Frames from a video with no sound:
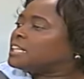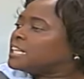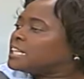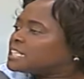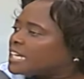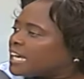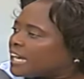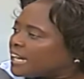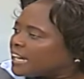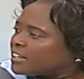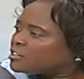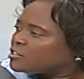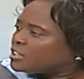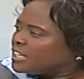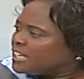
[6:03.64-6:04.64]
the entire
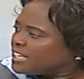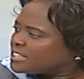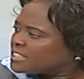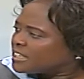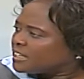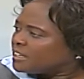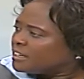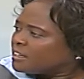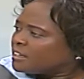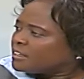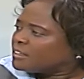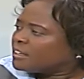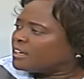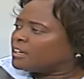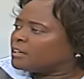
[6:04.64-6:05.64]
country guessing,
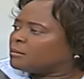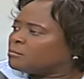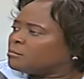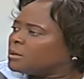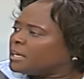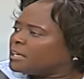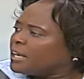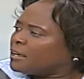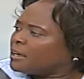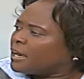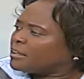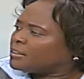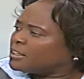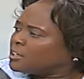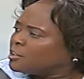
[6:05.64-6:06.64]
um, and I,
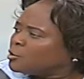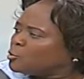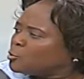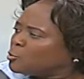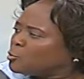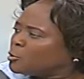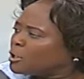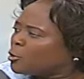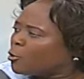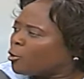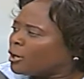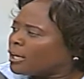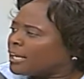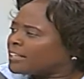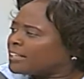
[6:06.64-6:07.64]
I think you, you,
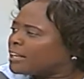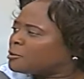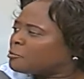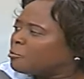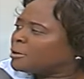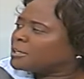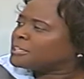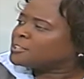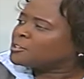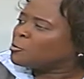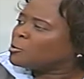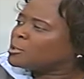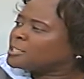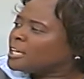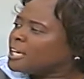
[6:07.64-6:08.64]
recall at that point there
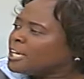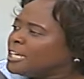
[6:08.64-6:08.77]
was,